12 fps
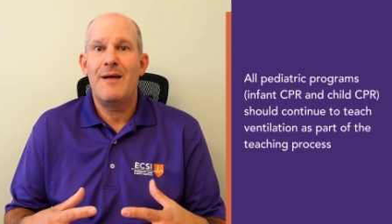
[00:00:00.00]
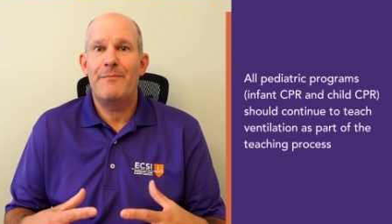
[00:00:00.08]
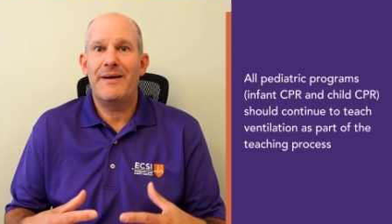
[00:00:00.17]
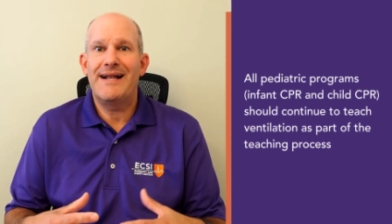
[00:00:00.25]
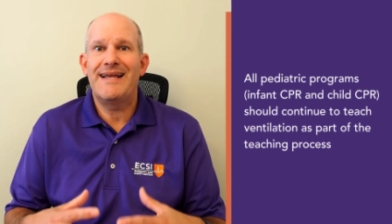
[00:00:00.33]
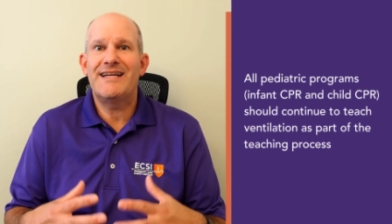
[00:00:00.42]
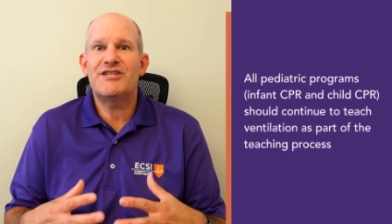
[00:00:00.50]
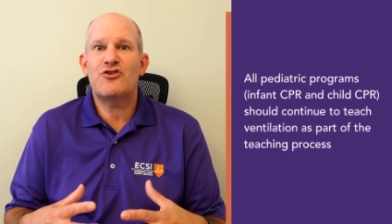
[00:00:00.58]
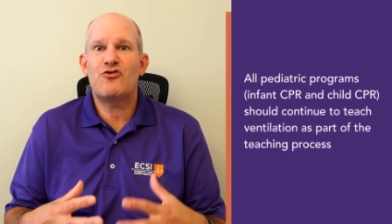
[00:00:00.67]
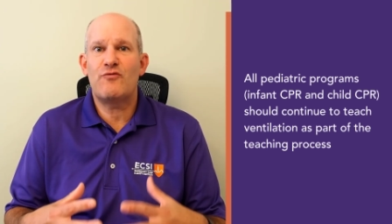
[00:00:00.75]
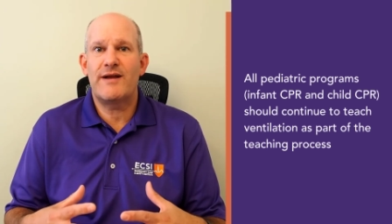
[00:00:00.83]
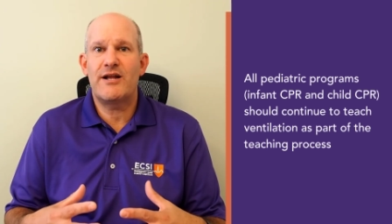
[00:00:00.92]
but it is
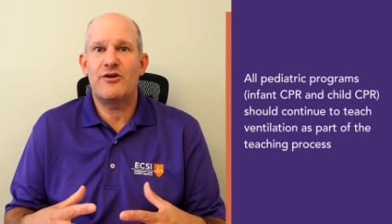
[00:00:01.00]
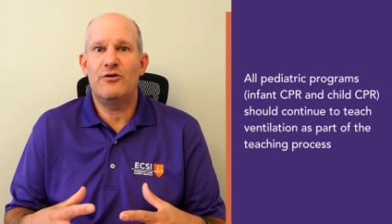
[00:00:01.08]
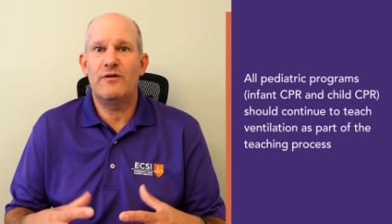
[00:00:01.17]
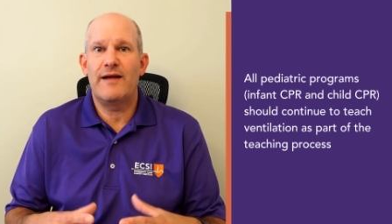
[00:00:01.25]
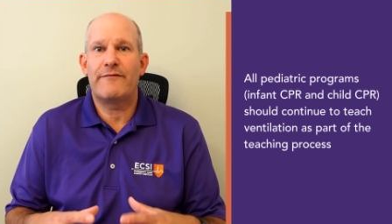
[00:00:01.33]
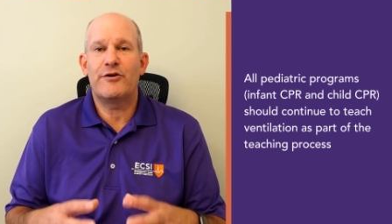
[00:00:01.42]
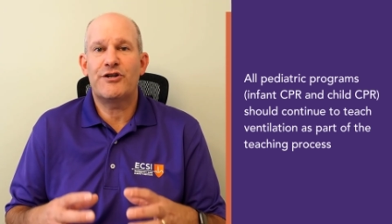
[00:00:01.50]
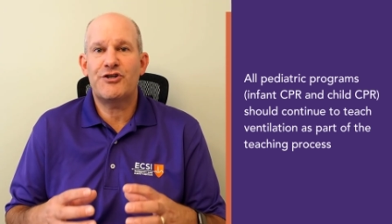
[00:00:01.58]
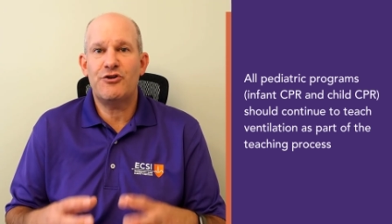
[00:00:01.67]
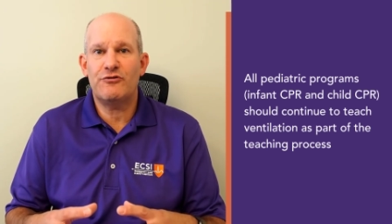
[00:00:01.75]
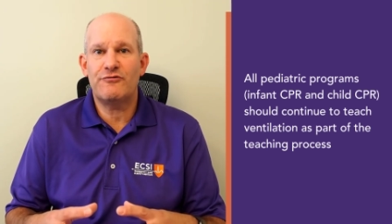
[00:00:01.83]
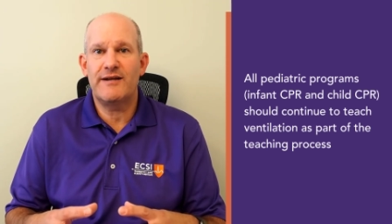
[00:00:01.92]
critical that for
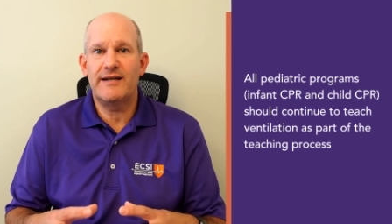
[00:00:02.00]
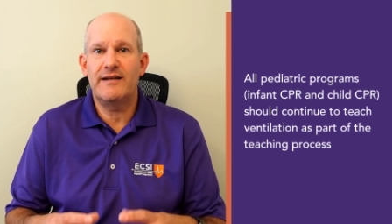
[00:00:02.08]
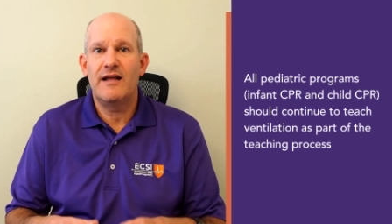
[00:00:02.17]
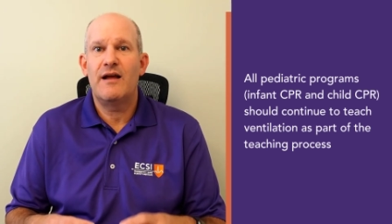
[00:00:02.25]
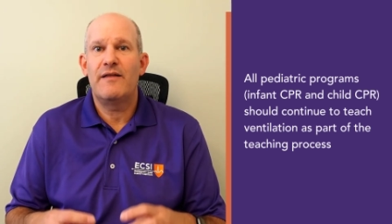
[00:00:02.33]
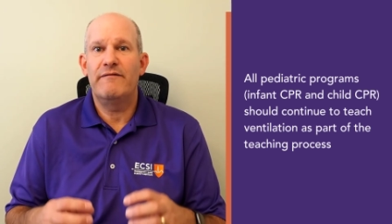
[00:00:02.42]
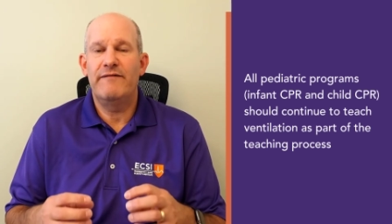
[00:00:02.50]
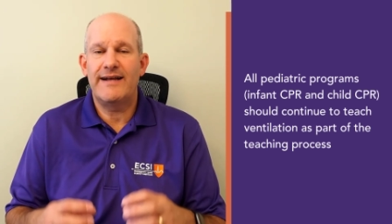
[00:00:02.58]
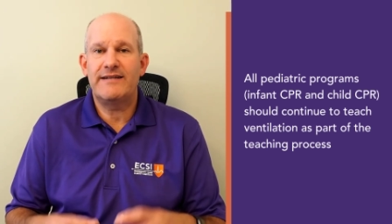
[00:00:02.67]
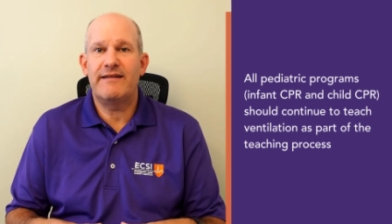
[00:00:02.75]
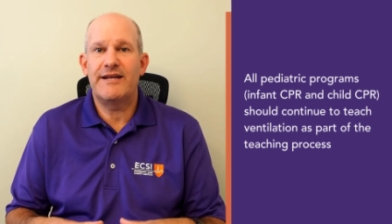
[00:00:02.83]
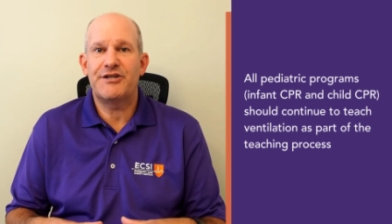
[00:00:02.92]
children,
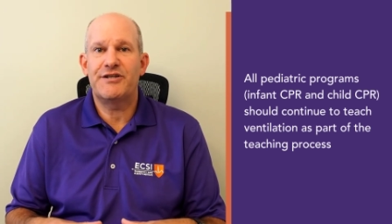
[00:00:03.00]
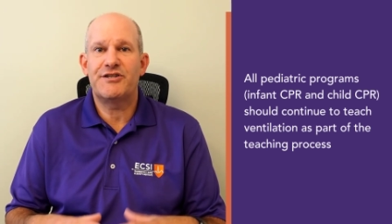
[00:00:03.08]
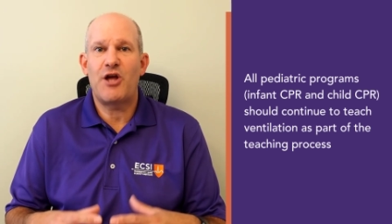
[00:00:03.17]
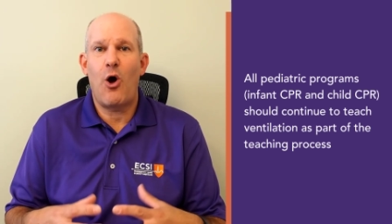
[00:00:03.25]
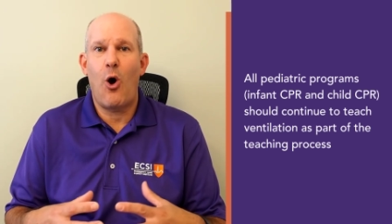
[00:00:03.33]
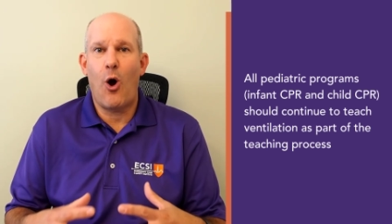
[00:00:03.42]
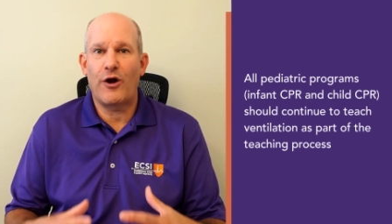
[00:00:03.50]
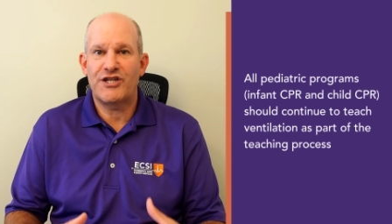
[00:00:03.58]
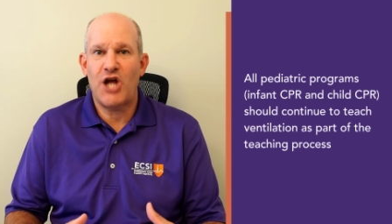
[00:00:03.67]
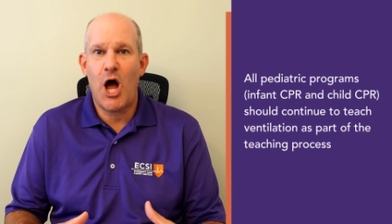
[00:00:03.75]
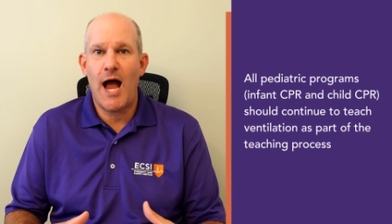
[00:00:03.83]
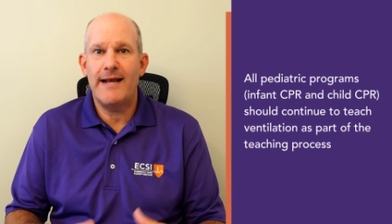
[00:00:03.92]
ventilations are
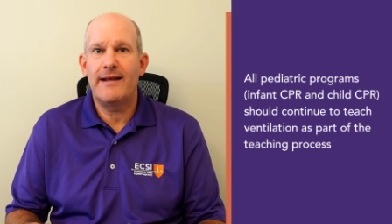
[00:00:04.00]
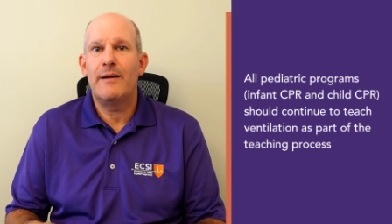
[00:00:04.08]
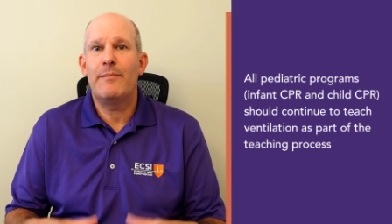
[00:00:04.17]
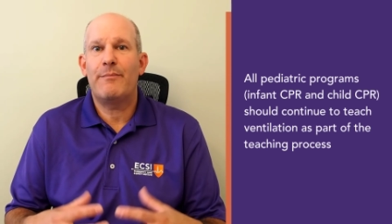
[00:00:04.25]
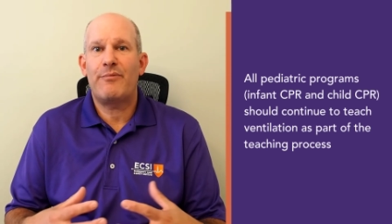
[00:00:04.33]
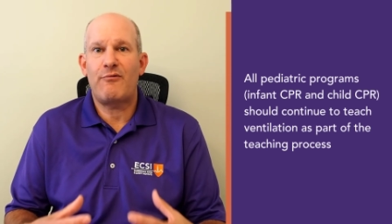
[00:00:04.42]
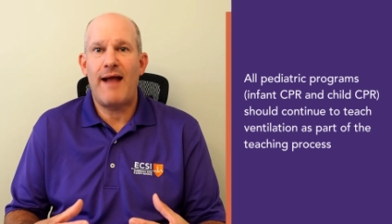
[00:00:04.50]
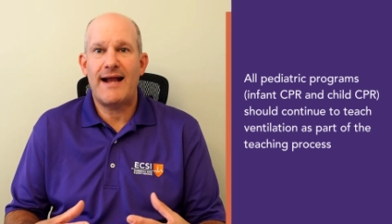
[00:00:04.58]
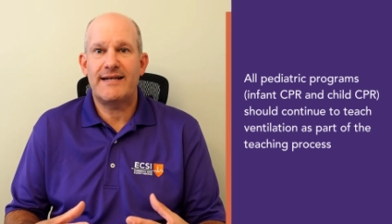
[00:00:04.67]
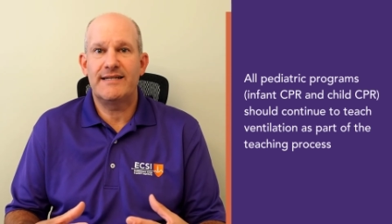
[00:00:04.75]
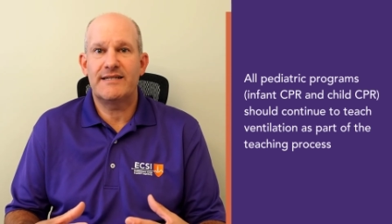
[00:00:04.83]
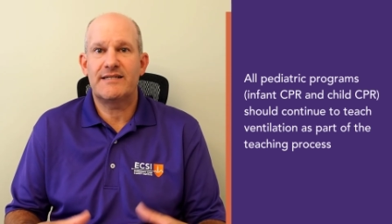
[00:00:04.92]
taught,
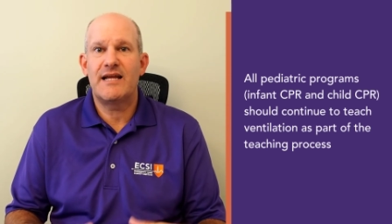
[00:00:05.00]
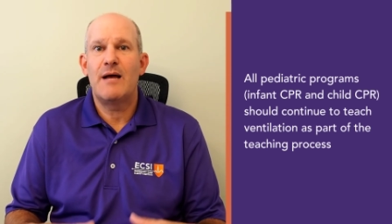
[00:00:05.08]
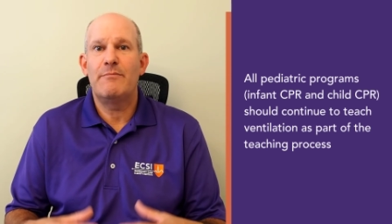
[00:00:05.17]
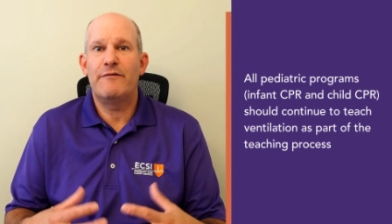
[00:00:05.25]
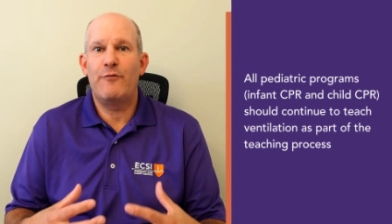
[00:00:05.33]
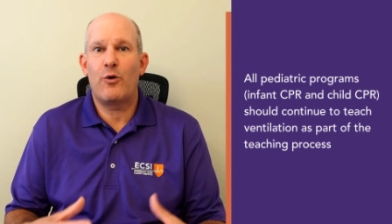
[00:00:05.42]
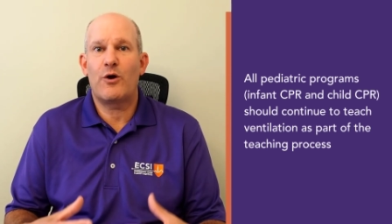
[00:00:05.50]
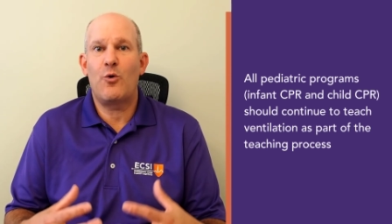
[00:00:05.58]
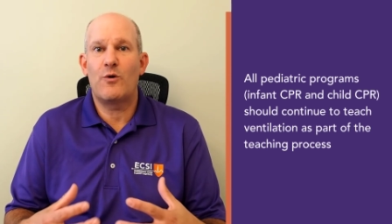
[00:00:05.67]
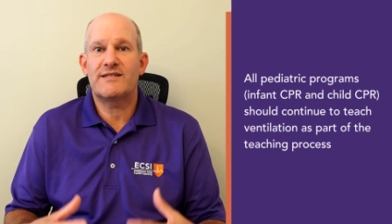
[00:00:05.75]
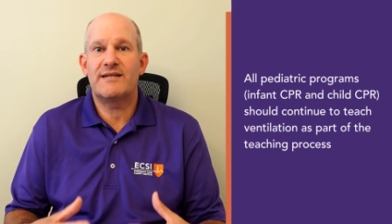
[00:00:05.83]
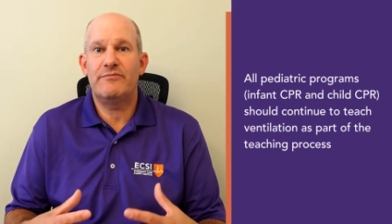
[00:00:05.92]
practiced before a
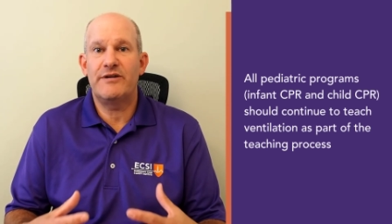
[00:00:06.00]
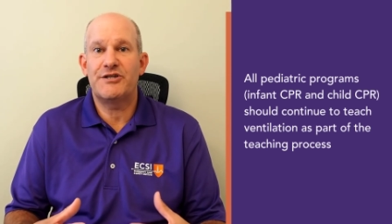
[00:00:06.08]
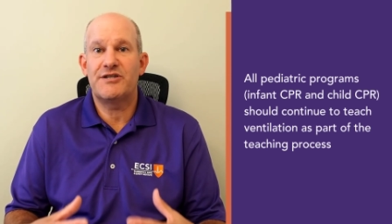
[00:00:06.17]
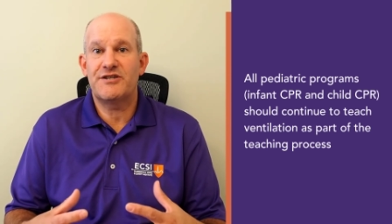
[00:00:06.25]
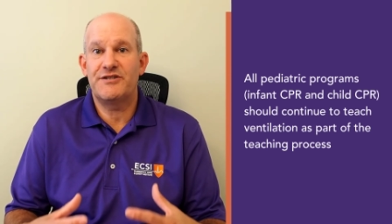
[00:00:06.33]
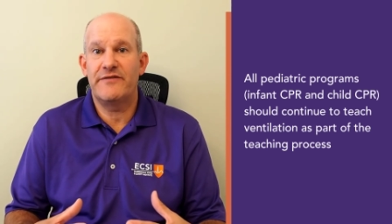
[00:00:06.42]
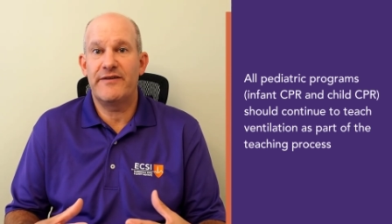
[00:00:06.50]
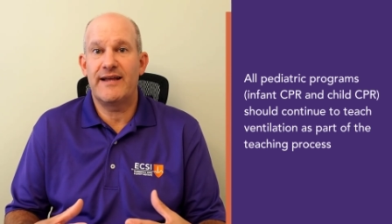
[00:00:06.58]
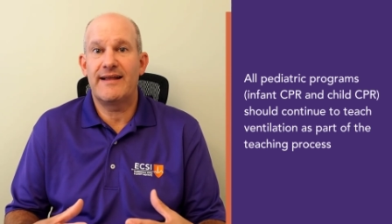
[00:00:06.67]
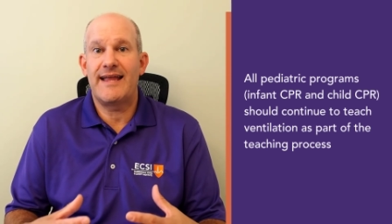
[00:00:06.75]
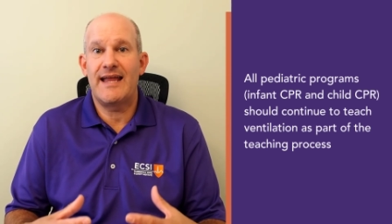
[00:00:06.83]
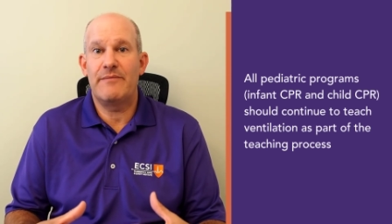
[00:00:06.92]
course completion
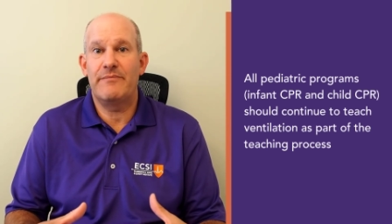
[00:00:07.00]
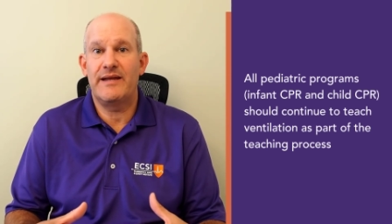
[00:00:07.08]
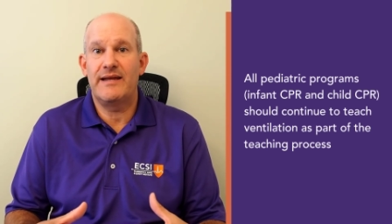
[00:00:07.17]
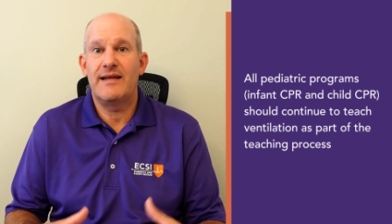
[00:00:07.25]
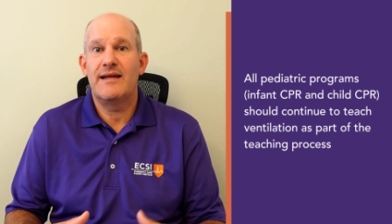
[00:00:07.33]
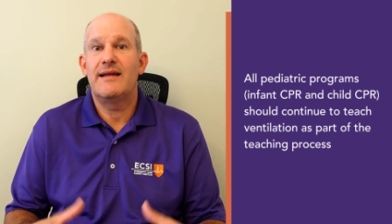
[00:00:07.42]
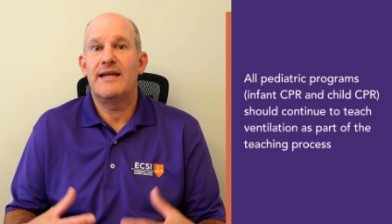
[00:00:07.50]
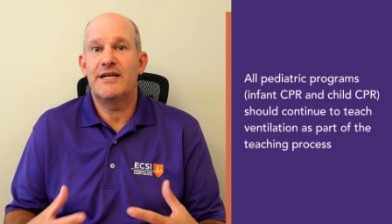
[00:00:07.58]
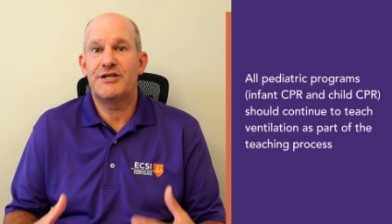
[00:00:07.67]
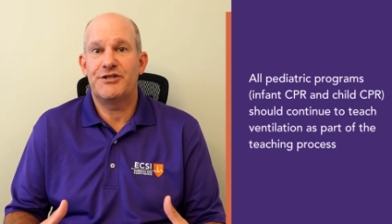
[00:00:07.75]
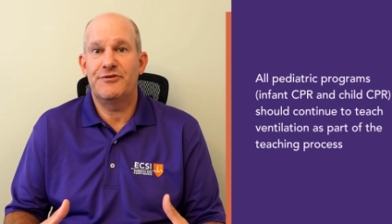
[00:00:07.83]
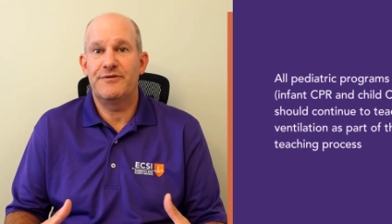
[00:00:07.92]
certificate can be
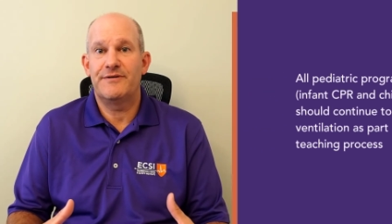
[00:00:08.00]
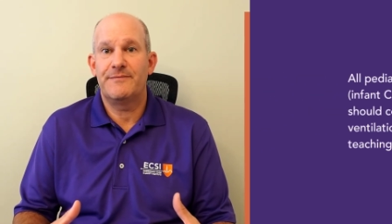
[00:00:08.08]
issued.